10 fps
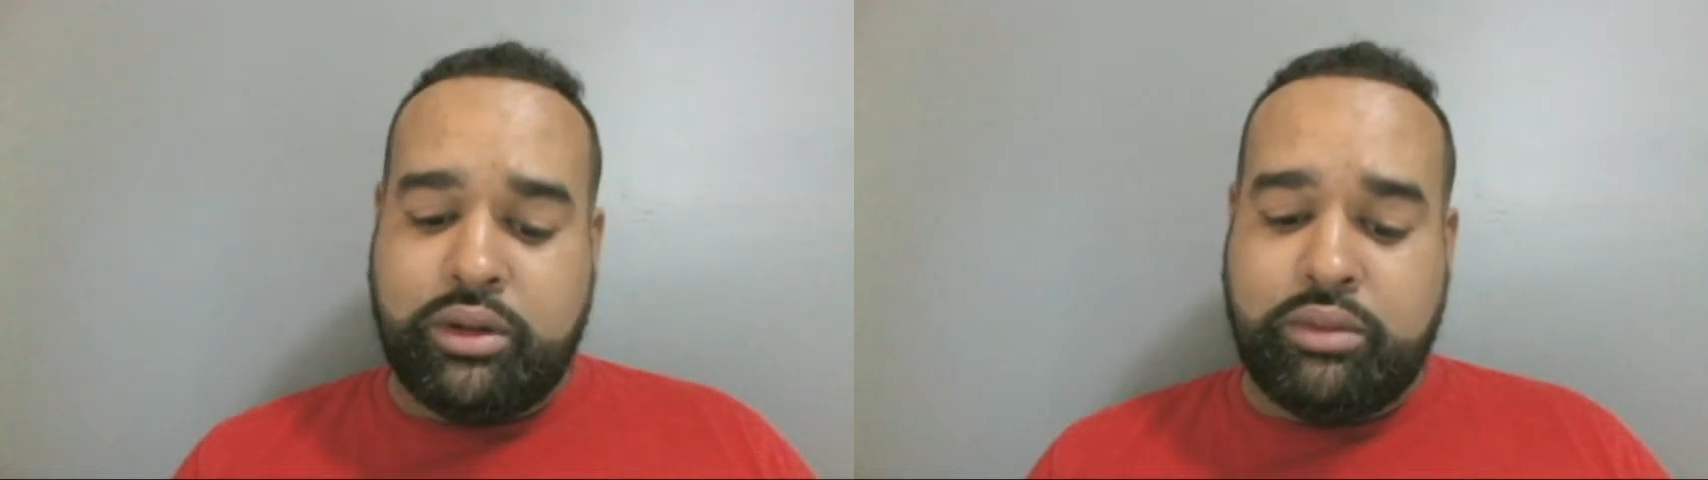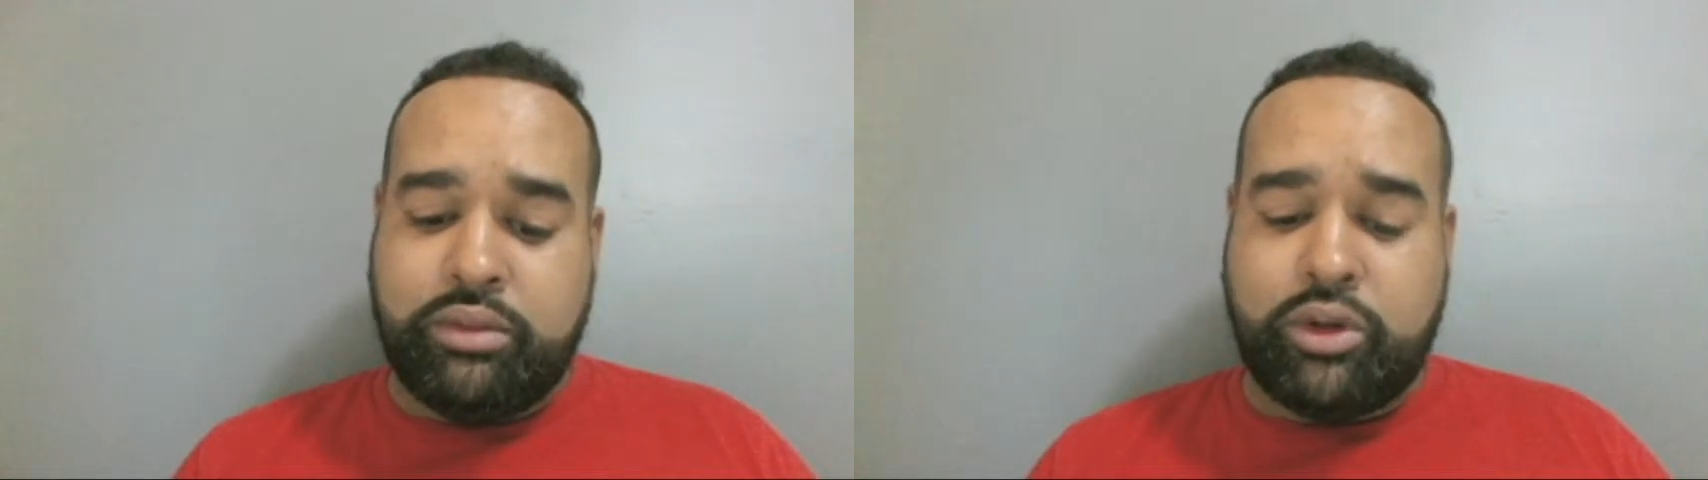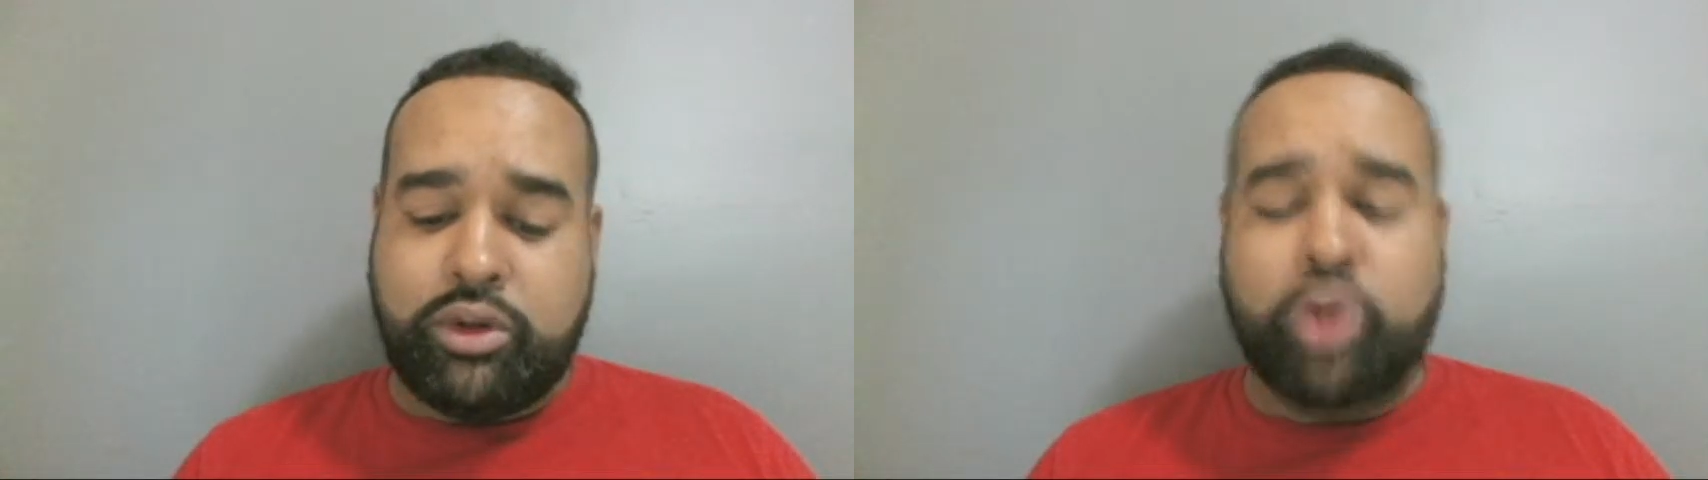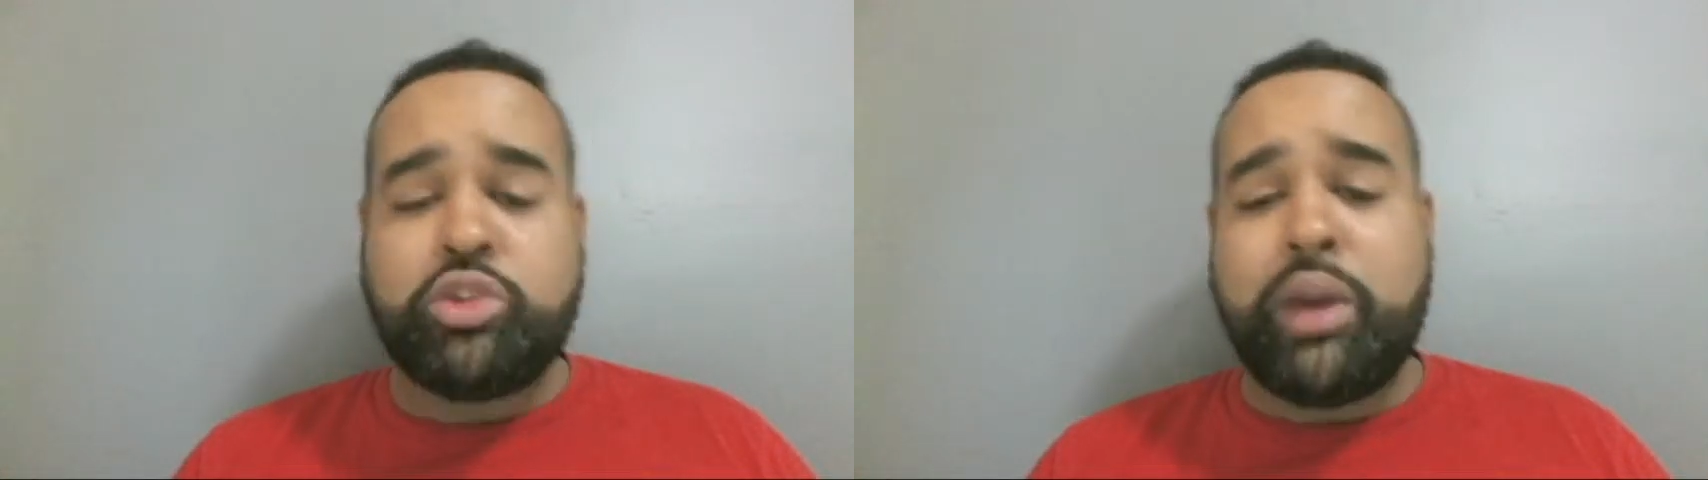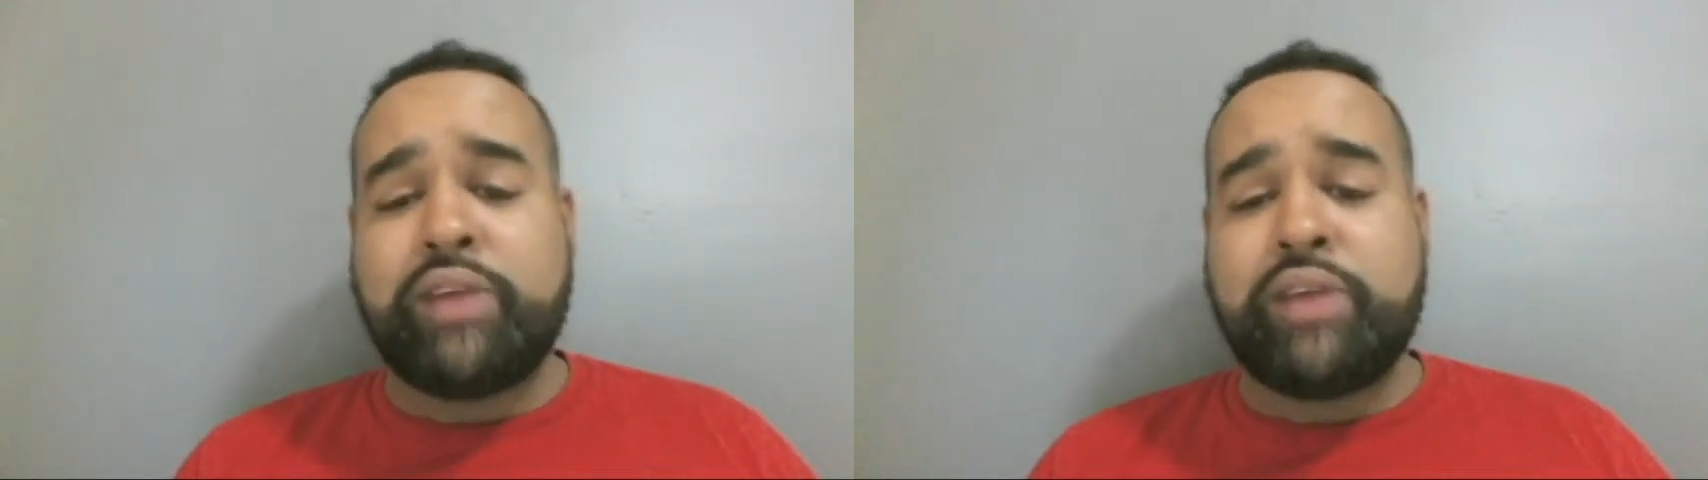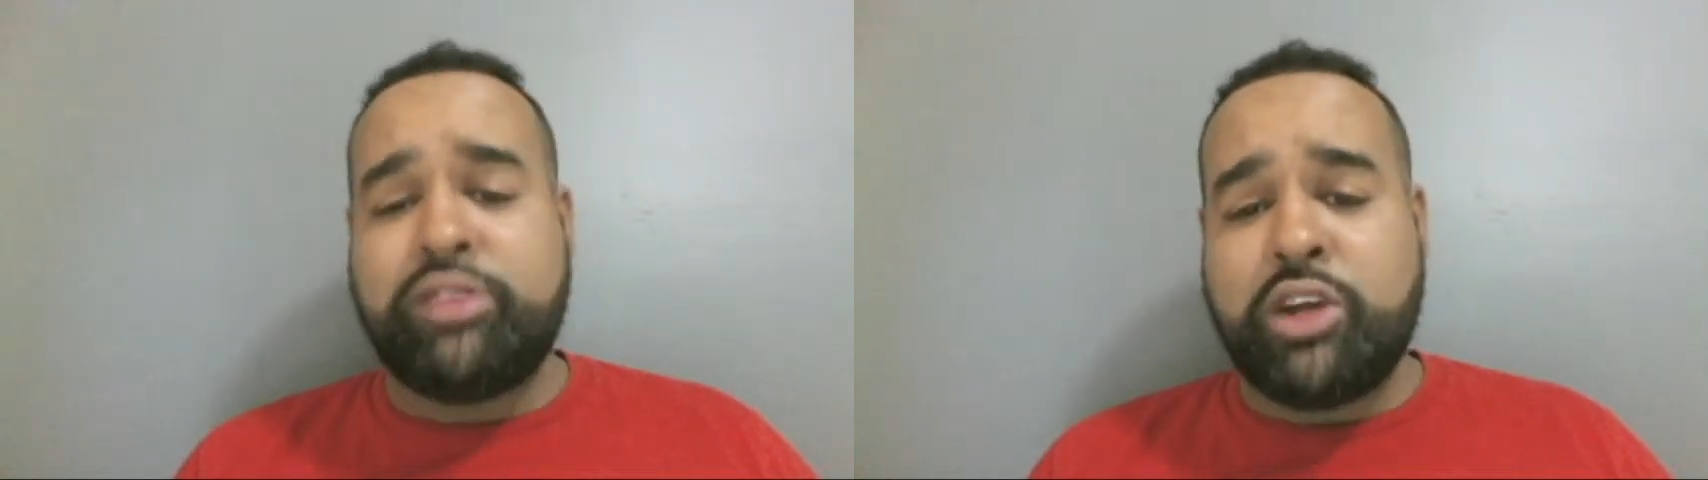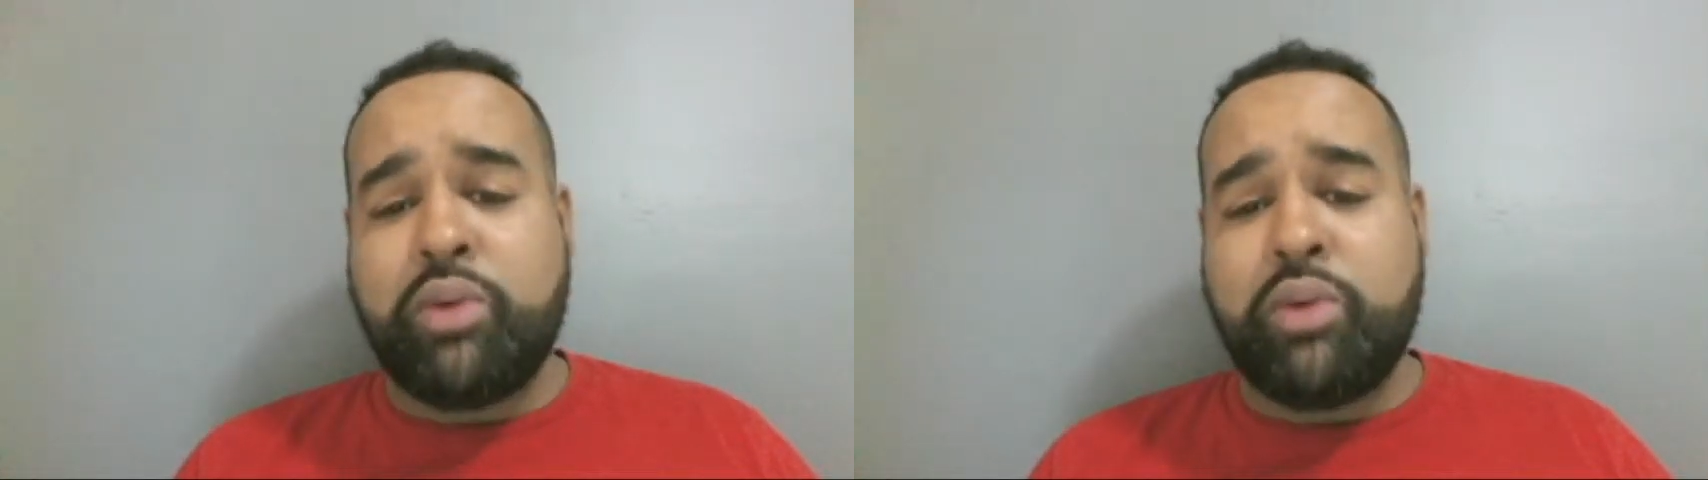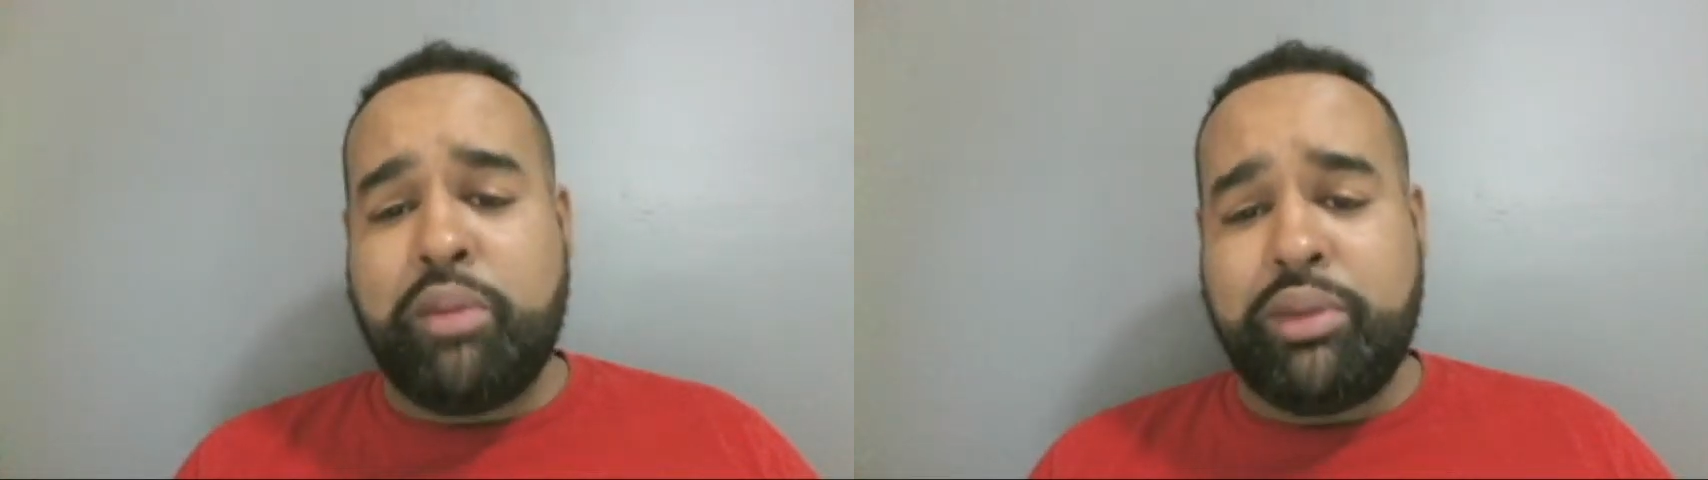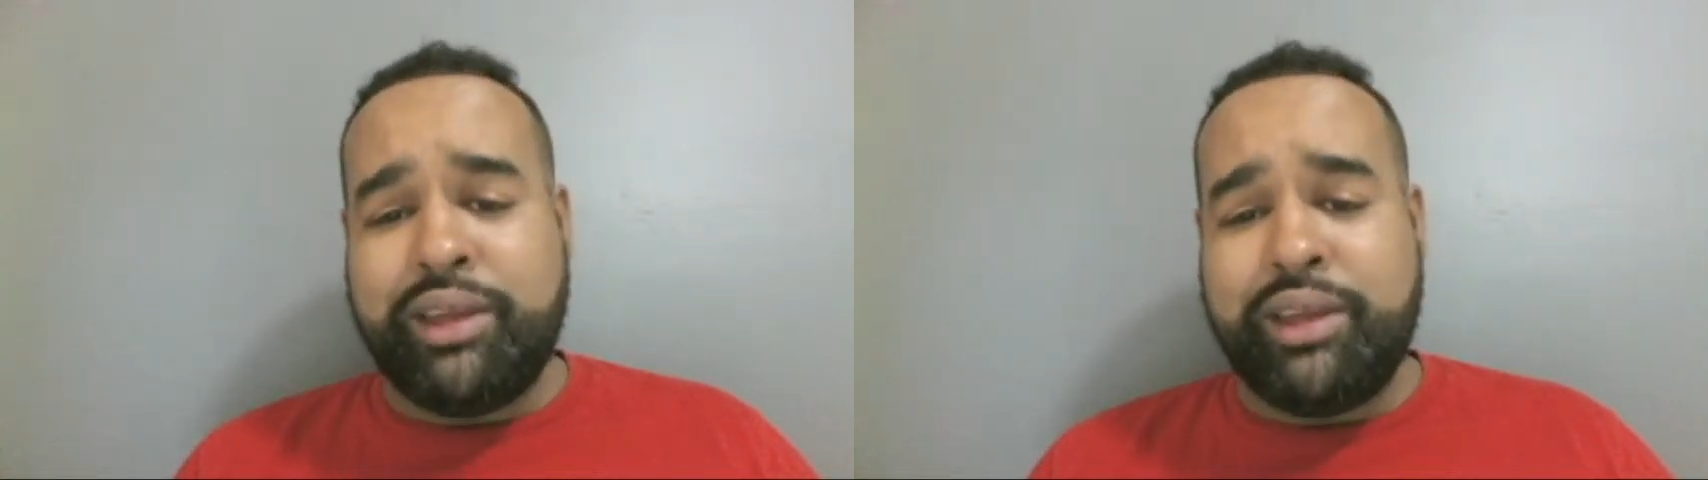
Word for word: well, Coach Y's secret weapon